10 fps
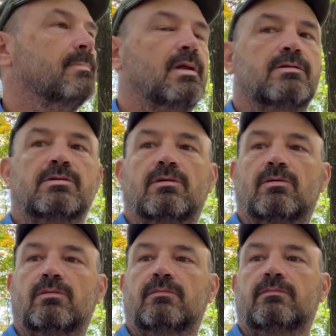
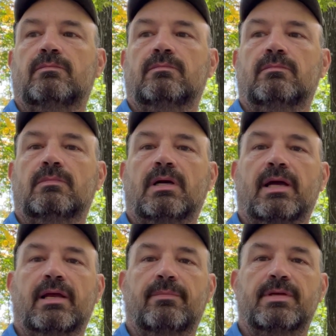So I
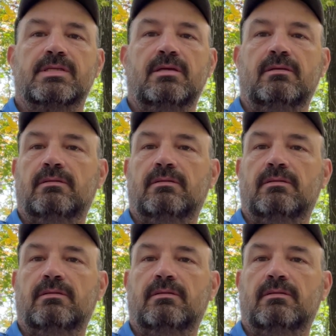gotta get busy,